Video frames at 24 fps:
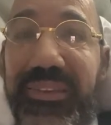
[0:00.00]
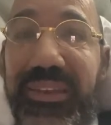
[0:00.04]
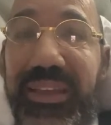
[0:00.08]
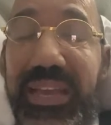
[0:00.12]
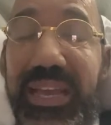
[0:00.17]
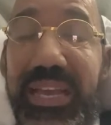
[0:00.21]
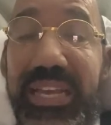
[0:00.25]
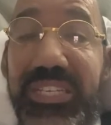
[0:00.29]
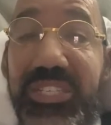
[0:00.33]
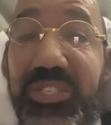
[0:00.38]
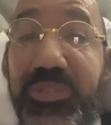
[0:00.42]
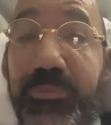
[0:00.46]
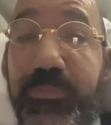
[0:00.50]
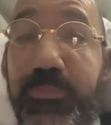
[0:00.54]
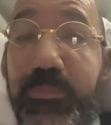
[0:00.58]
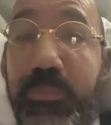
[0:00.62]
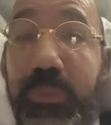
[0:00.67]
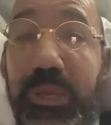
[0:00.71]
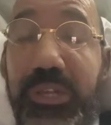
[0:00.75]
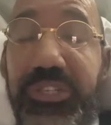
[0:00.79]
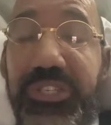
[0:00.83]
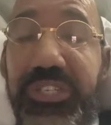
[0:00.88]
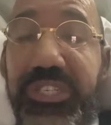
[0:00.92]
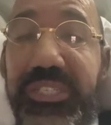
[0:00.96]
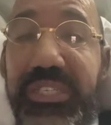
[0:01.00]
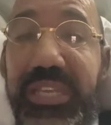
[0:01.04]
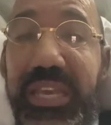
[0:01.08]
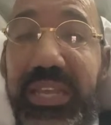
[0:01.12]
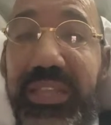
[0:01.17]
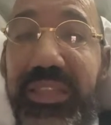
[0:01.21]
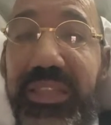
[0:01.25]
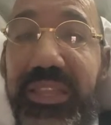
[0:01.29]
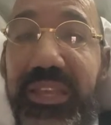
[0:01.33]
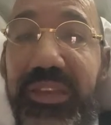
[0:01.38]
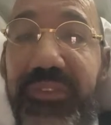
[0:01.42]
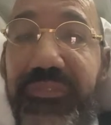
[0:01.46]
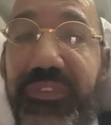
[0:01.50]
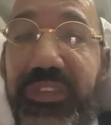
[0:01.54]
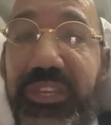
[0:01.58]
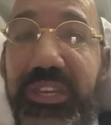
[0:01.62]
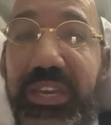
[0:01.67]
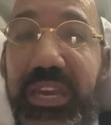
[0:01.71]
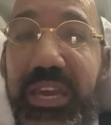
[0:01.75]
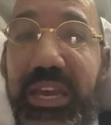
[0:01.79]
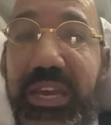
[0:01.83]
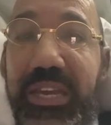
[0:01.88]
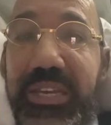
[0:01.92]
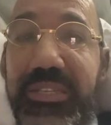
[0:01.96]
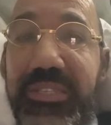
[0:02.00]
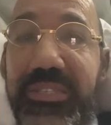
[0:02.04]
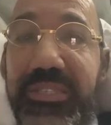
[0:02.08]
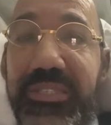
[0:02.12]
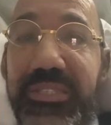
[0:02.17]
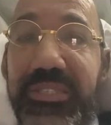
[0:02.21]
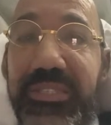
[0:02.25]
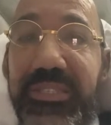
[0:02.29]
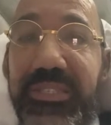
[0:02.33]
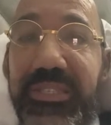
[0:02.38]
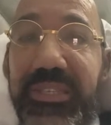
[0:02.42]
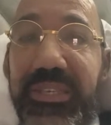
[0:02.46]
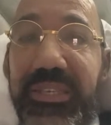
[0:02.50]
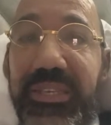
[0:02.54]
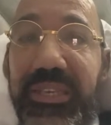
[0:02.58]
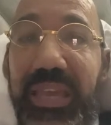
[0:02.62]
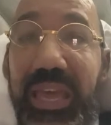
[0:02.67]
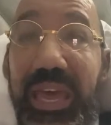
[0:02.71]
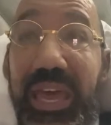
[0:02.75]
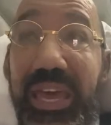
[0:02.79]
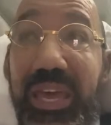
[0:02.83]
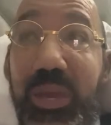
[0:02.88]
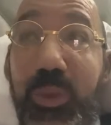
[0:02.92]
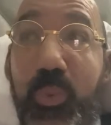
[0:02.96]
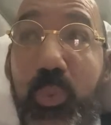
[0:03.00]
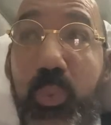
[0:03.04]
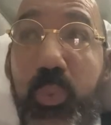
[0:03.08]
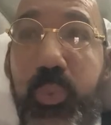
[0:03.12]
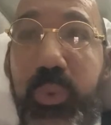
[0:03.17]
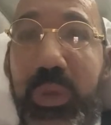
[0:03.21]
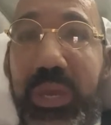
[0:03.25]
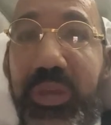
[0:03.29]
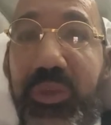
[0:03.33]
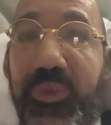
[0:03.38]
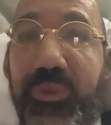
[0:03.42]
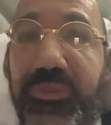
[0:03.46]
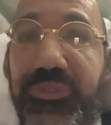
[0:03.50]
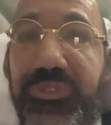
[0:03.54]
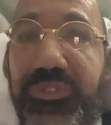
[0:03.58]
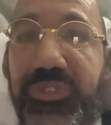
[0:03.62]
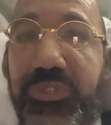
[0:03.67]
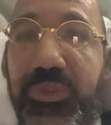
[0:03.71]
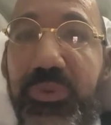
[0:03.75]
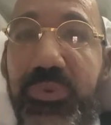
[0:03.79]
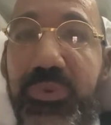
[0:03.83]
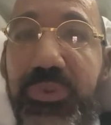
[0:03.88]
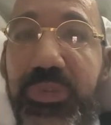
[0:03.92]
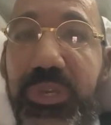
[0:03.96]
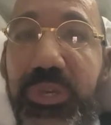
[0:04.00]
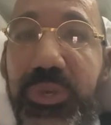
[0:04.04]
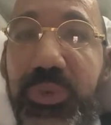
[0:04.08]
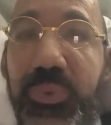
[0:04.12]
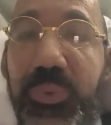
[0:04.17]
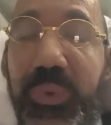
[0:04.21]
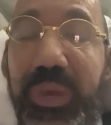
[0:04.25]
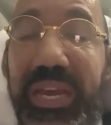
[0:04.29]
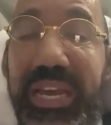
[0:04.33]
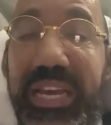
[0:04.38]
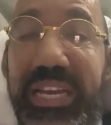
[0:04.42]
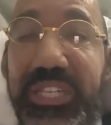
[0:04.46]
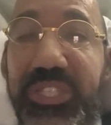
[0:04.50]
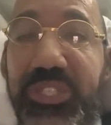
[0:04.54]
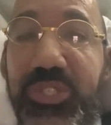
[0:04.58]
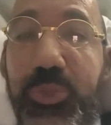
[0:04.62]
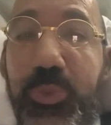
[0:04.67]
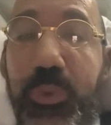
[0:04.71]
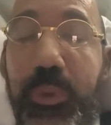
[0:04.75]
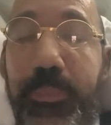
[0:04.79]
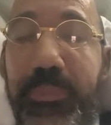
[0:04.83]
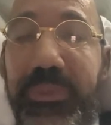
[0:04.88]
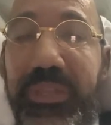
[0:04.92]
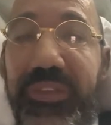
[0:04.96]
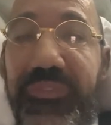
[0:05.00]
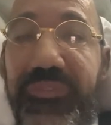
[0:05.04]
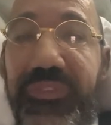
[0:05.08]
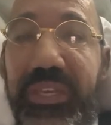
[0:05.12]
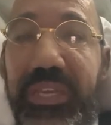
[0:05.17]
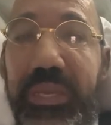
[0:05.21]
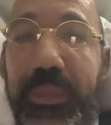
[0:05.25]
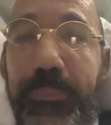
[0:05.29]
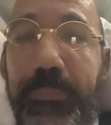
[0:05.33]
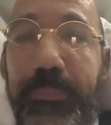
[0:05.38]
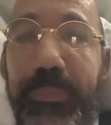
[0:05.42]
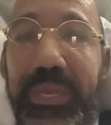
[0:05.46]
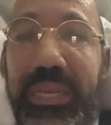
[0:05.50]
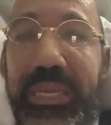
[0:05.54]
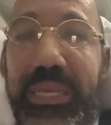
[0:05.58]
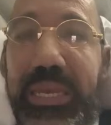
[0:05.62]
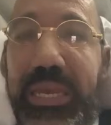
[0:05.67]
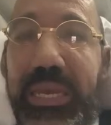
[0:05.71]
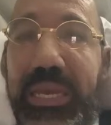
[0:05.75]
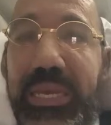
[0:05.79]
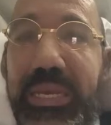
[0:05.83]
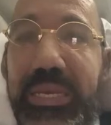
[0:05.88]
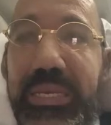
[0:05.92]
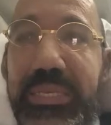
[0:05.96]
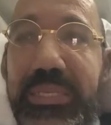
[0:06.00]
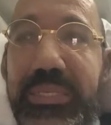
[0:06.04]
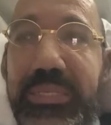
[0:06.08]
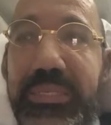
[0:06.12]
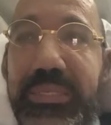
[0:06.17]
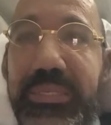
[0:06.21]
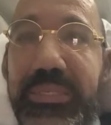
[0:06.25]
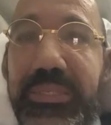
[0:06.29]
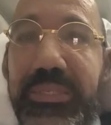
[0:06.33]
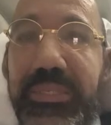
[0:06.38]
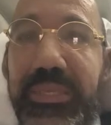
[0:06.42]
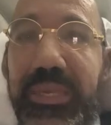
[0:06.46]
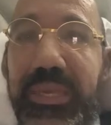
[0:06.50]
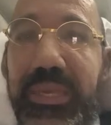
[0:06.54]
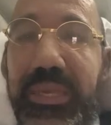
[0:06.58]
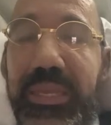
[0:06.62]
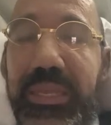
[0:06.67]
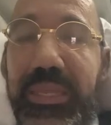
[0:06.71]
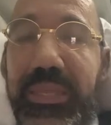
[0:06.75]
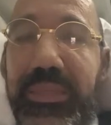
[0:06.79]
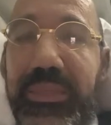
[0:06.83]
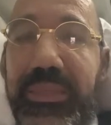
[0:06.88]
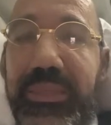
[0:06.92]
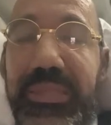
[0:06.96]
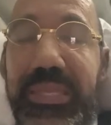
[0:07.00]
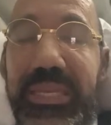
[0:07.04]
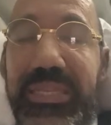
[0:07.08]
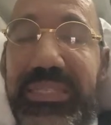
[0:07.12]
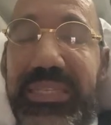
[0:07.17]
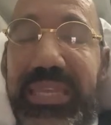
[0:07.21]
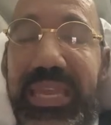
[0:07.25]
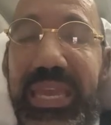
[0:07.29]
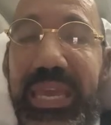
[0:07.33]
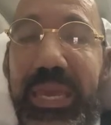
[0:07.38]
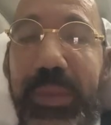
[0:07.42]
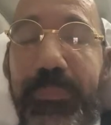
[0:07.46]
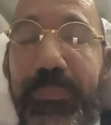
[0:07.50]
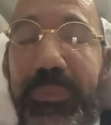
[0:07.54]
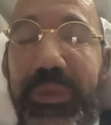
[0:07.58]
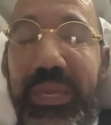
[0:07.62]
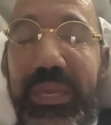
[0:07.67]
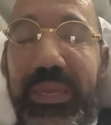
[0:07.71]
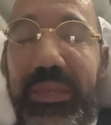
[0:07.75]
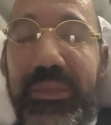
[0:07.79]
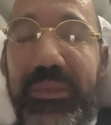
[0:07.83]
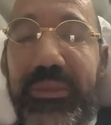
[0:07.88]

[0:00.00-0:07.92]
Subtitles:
as much as I love you guys, I will sue you into oblivion because this can't be.